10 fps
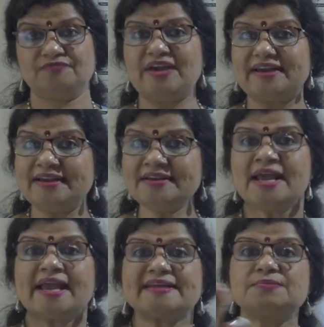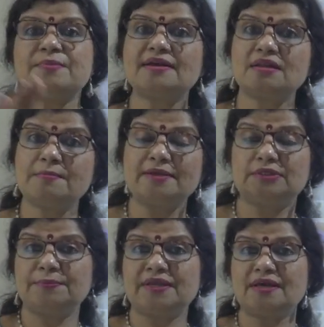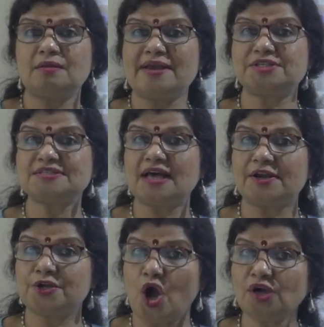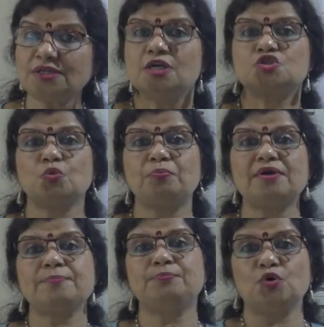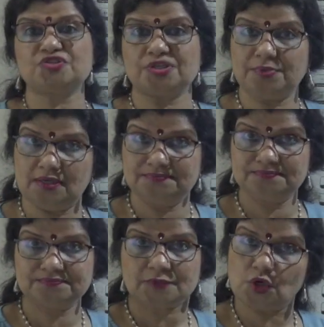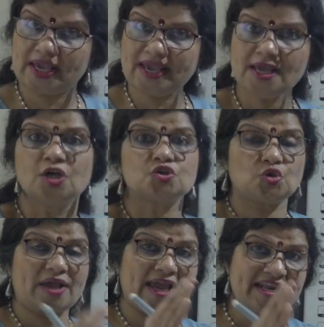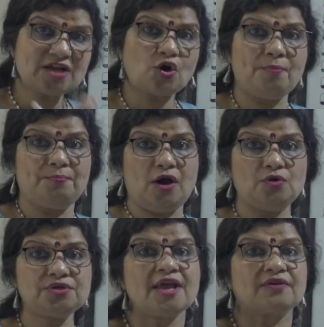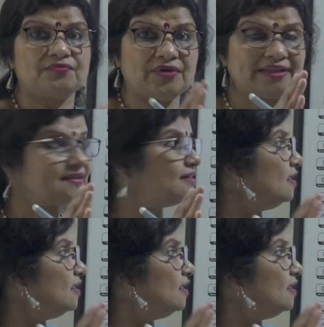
wherein its the mirror images are not superimposable. Okay. So any compound with